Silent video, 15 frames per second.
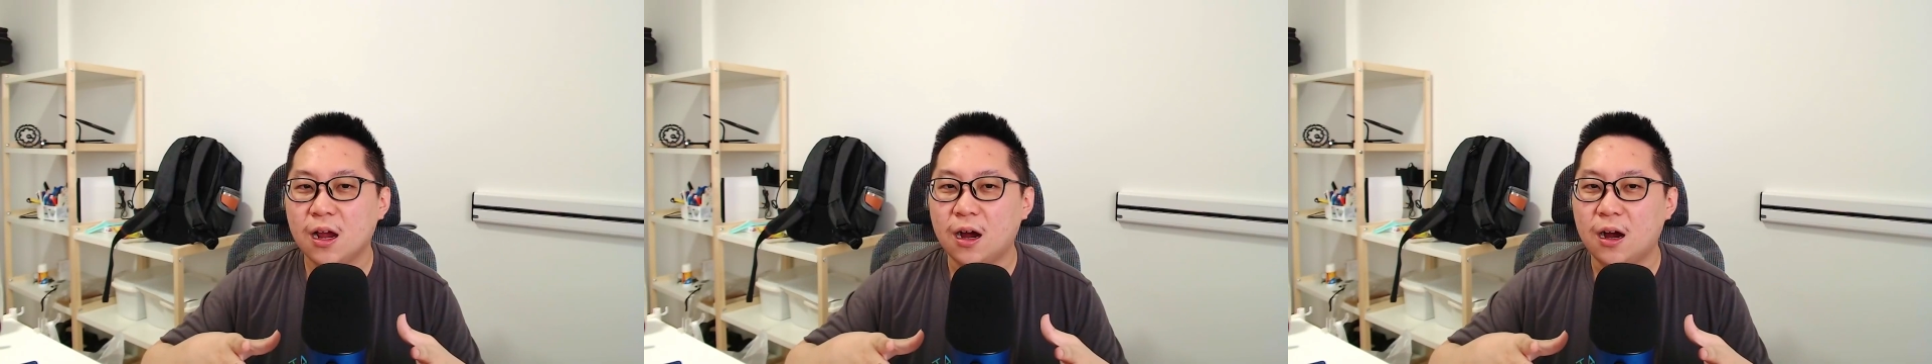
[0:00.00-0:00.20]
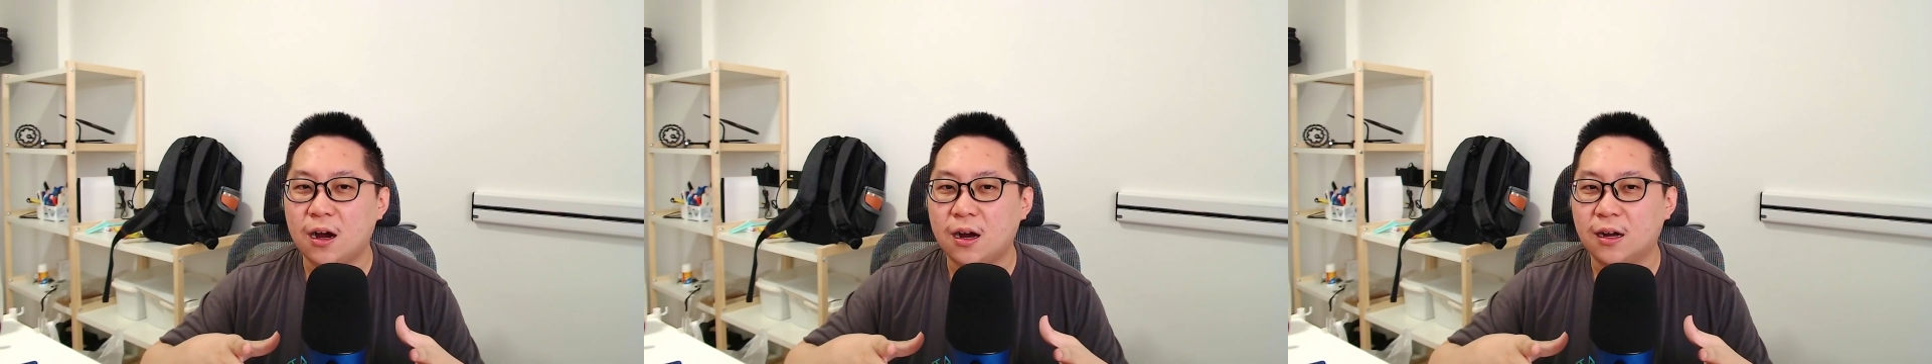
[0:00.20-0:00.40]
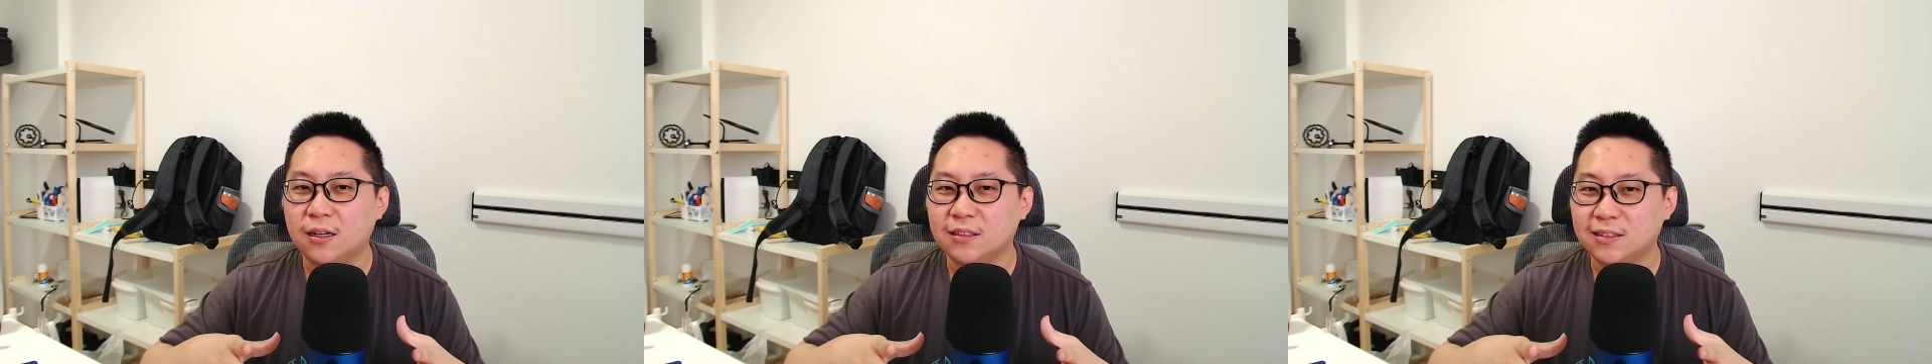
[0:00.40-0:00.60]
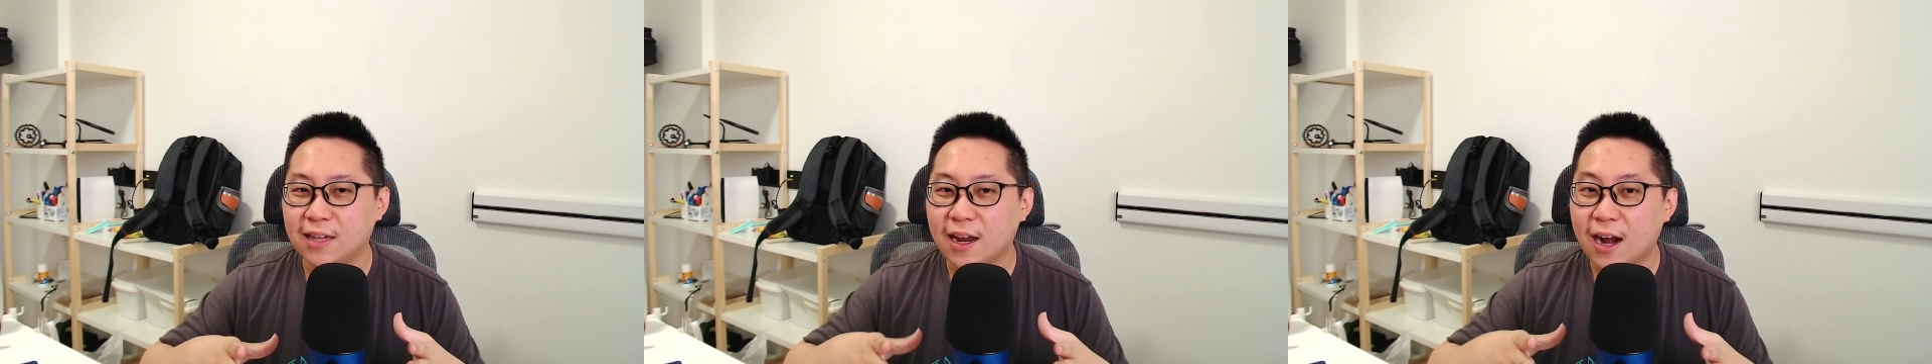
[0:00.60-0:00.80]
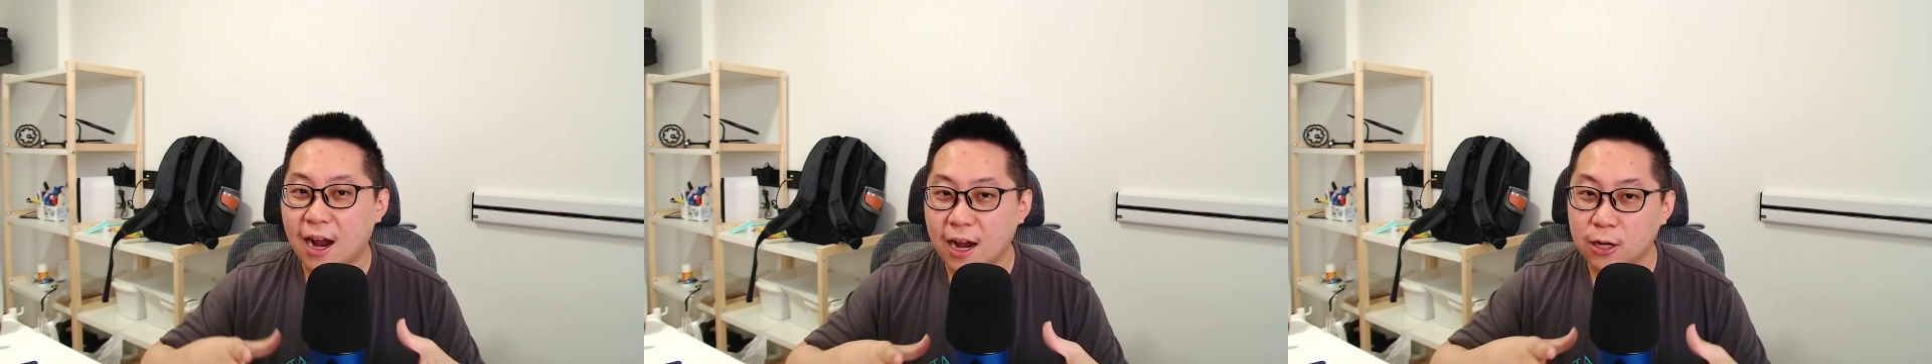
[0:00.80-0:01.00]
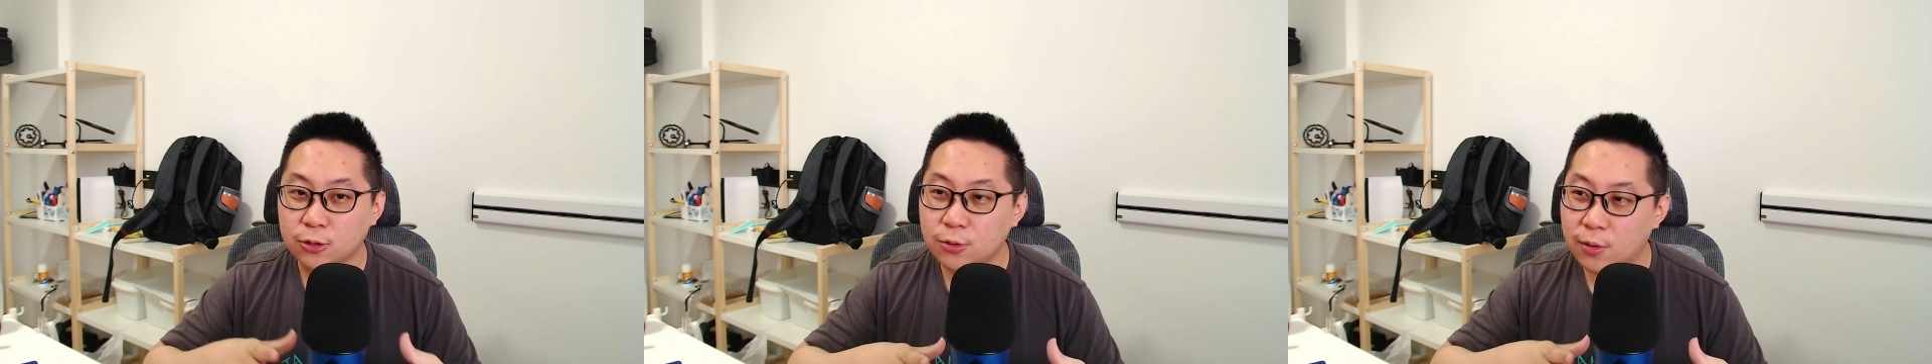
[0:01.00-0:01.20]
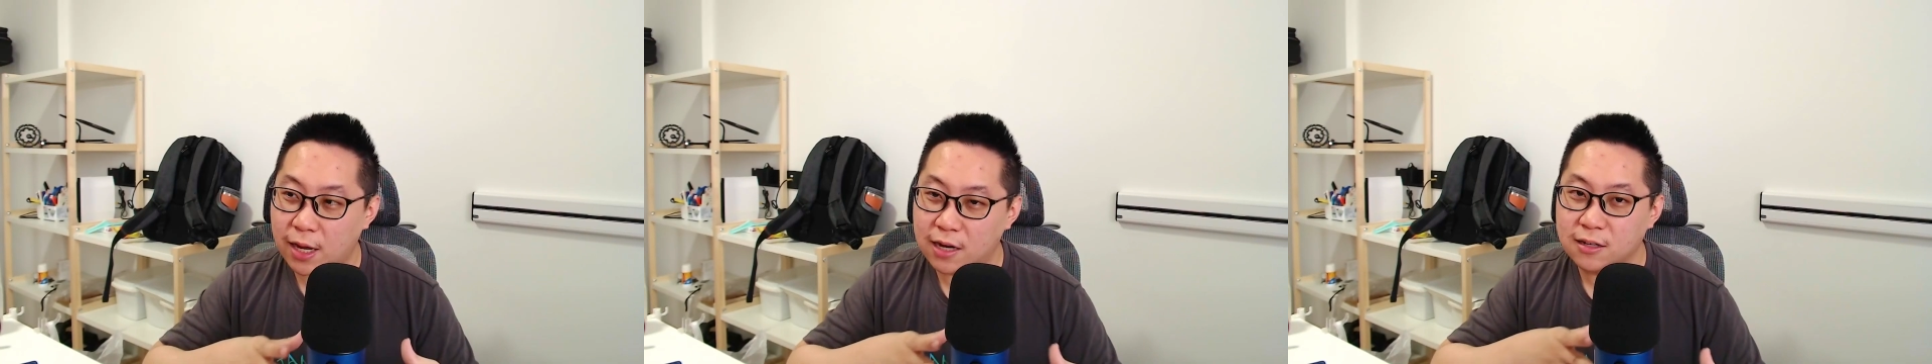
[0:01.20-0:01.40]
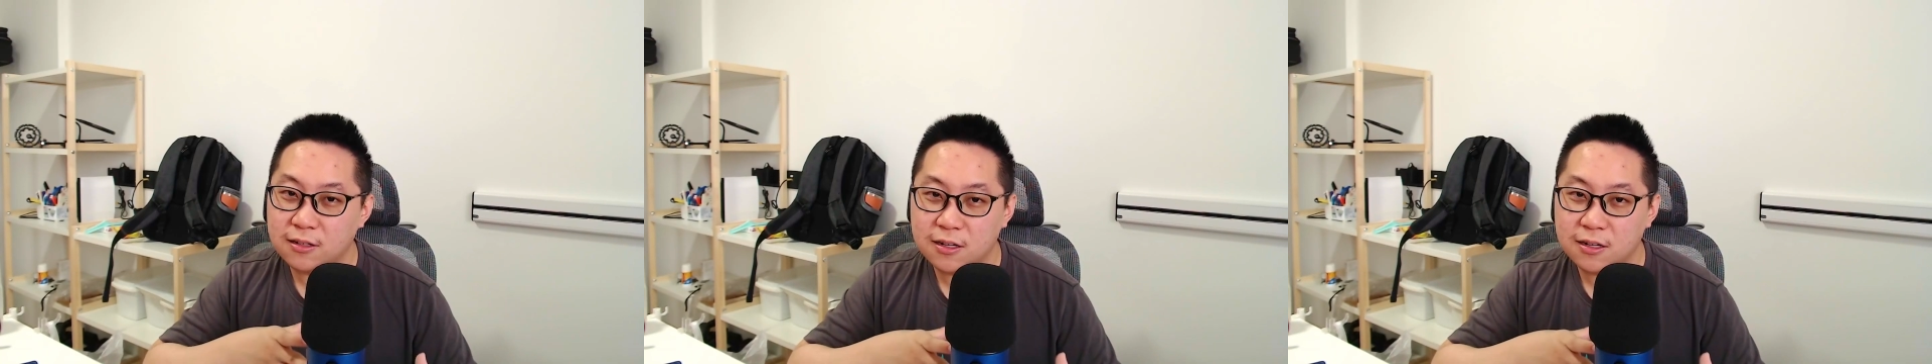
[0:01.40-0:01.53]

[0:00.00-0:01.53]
that I also can